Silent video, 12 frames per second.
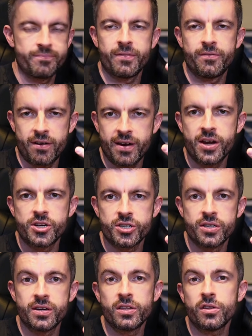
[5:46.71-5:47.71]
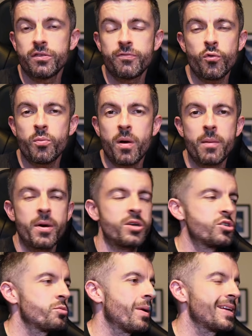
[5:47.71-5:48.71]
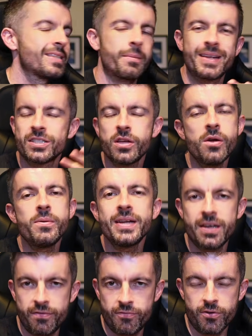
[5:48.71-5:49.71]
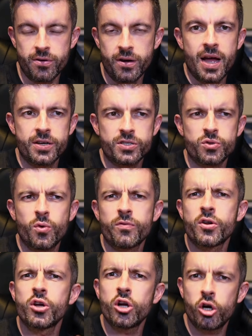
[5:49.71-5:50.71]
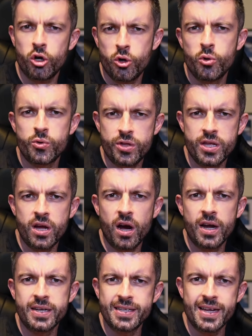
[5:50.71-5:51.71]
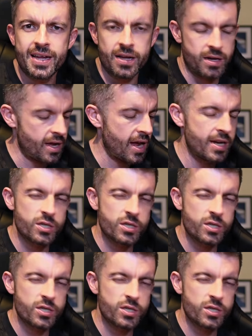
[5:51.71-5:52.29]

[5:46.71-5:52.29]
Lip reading: variation. And on the 4th bar, I might just play something totally different and sort of conclude the idea, okay?